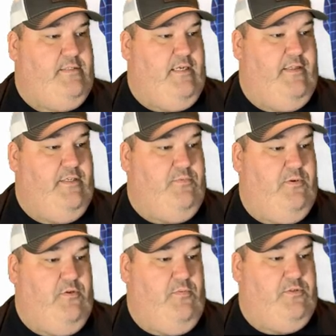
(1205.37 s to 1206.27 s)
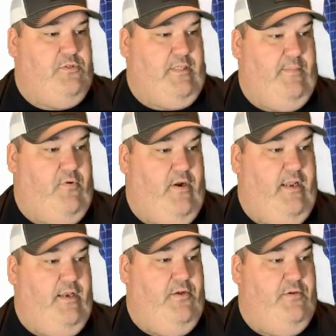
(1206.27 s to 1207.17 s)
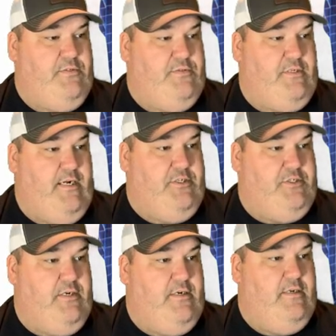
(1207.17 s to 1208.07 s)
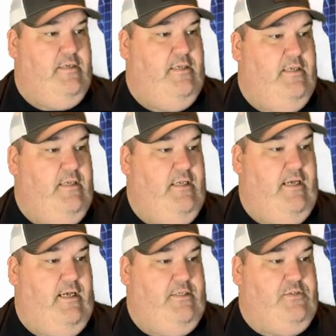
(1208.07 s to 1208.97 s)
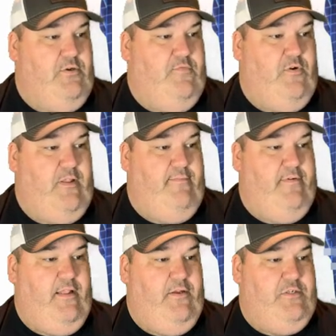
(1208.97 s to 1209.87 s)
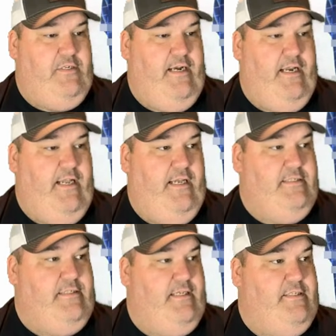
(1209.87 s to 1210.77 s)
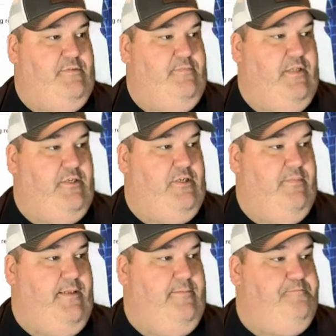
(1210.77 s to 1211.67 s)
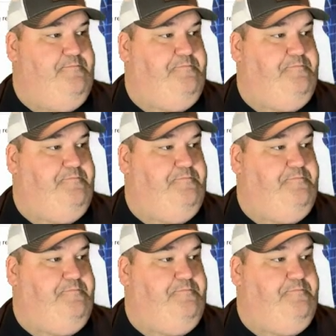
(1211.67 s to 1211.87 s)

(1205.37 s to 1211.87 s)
Uh, this one almost looked like brand new. This is a nice shirt. Uh, sold it for $11.99 plus shipping.